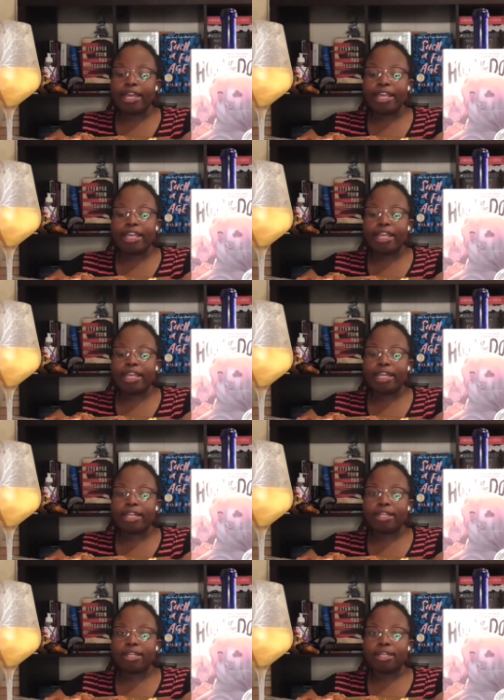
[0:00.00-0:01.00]

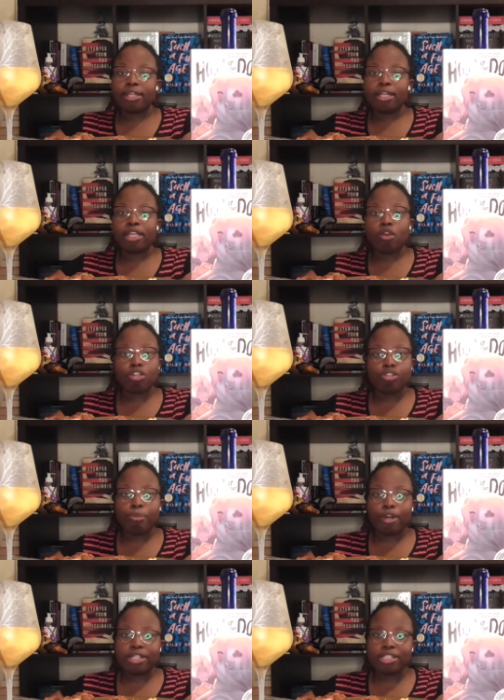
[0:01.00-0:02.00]
and he also
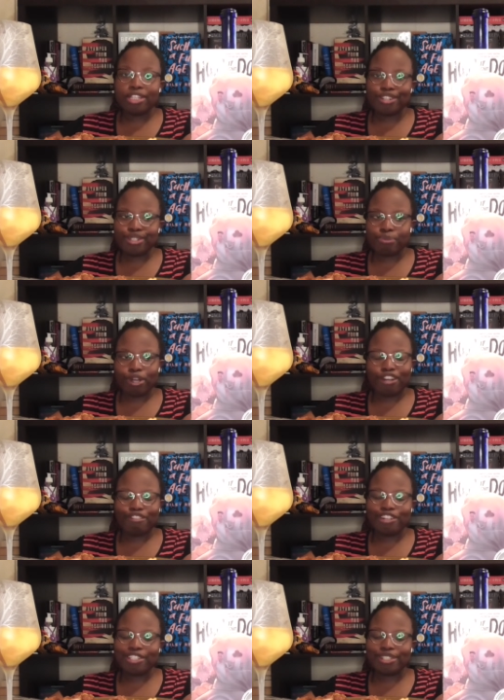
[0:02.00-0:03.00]
bought a Snickers bar
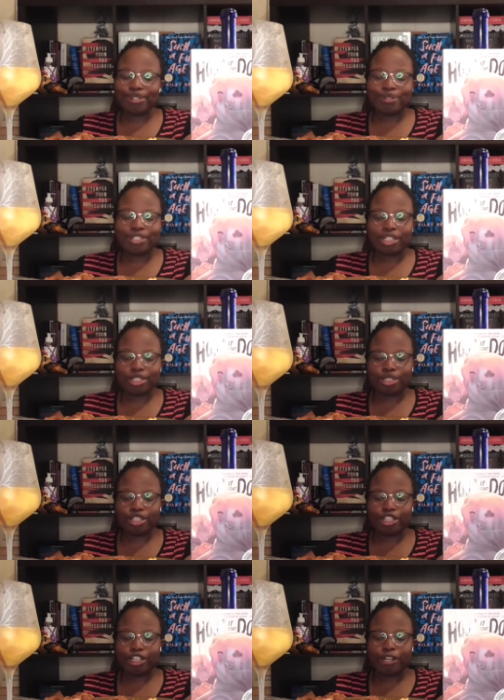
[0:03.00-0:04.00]
for his little
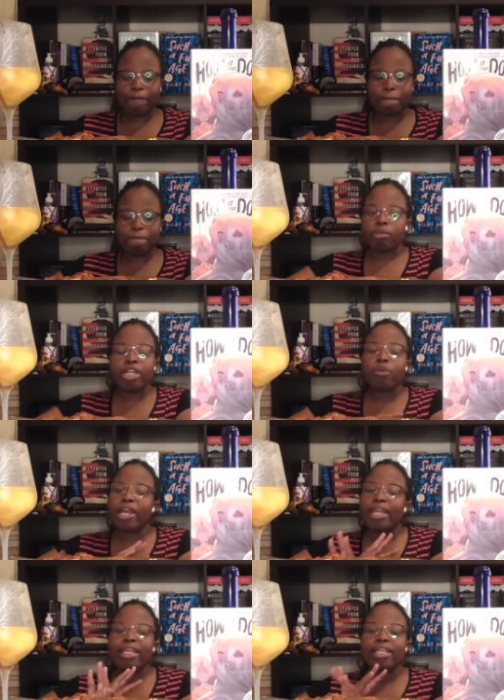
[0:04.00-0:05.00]
sister. But
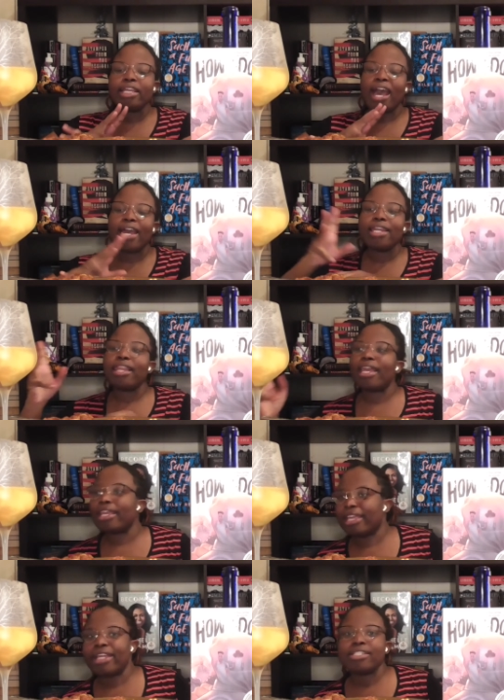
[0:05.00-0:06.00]
anyway, he kind of
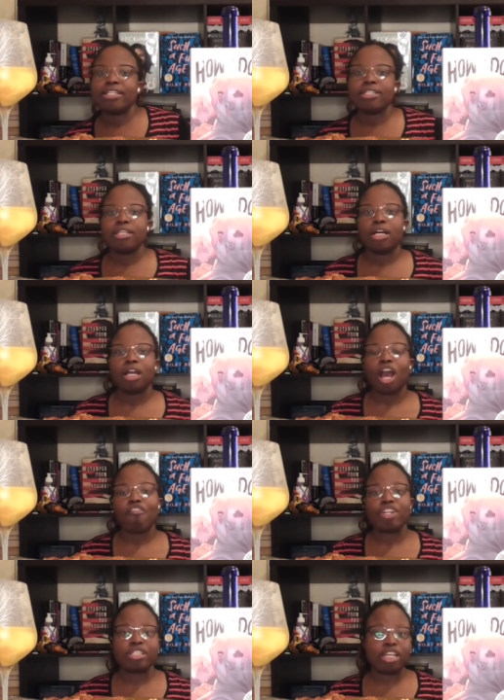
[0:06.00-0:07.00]
like gets into a
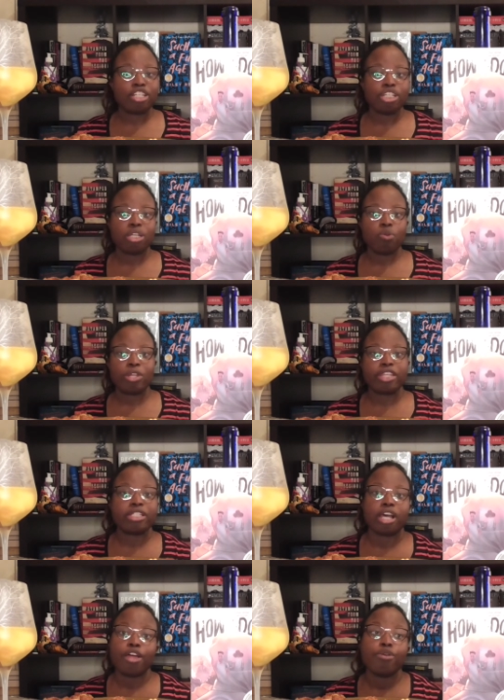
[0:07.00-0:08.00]
conversation with
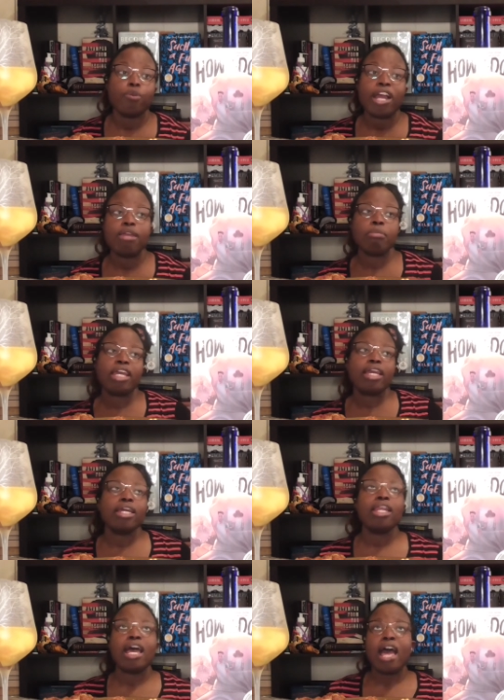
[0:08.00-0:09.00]
this other white
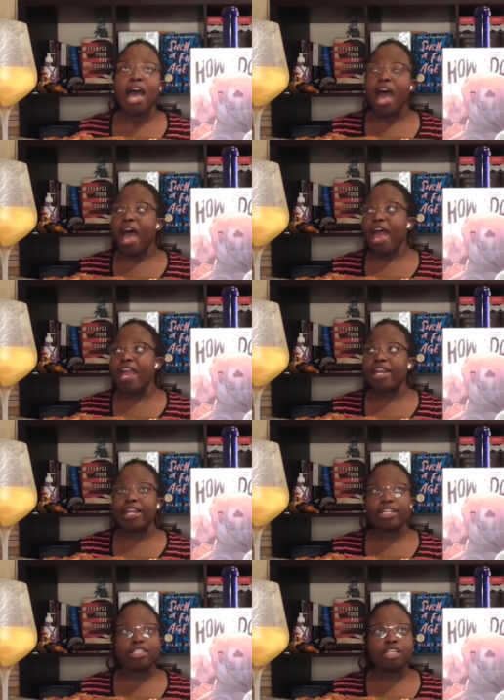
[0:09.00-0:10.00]
man, and
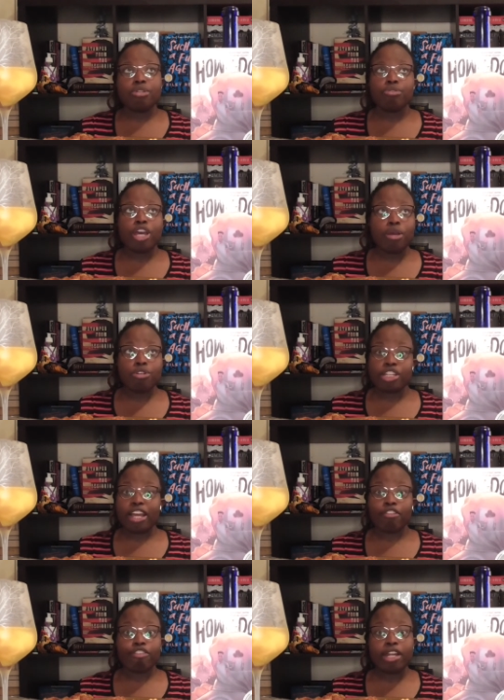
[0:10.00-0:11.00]
next thing you know,
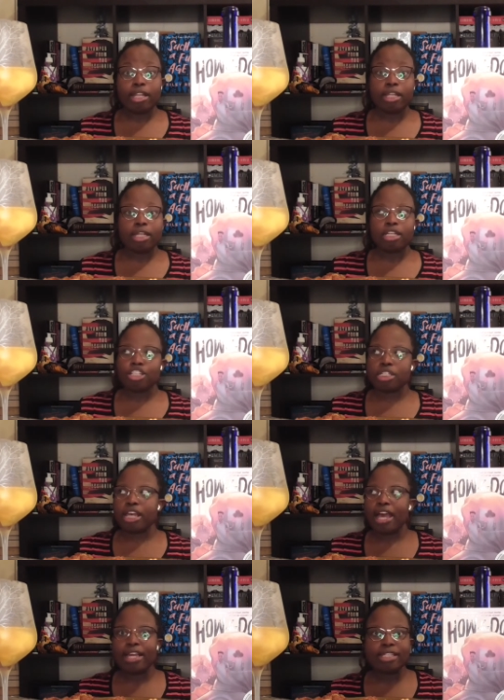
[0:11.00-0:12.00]
Jack Franklin just
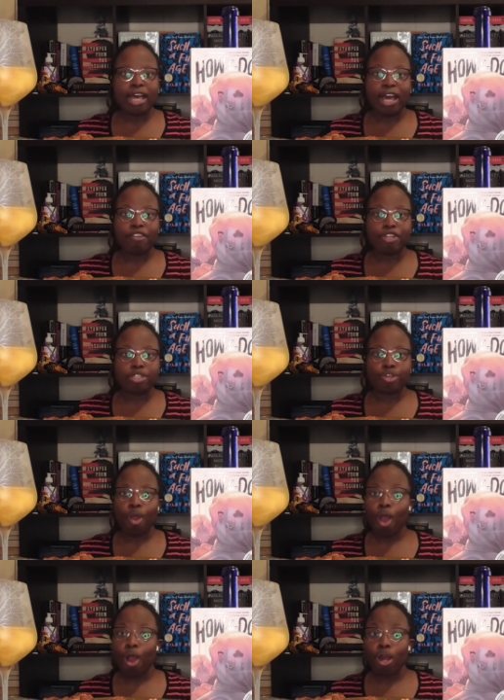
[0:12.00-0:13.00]
heads out of his
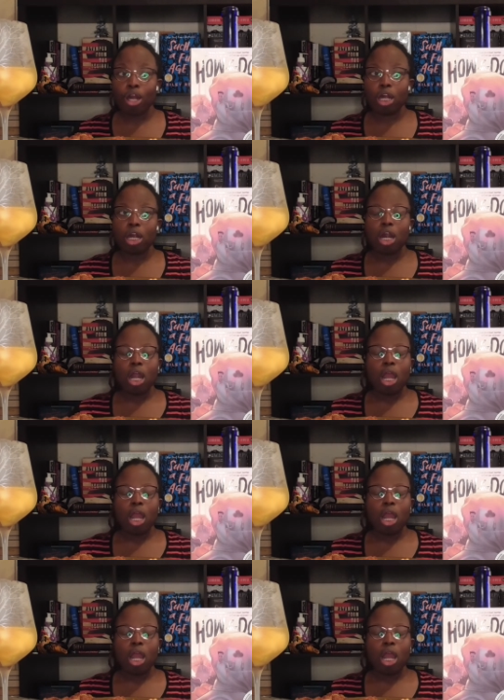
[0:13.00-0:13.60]
car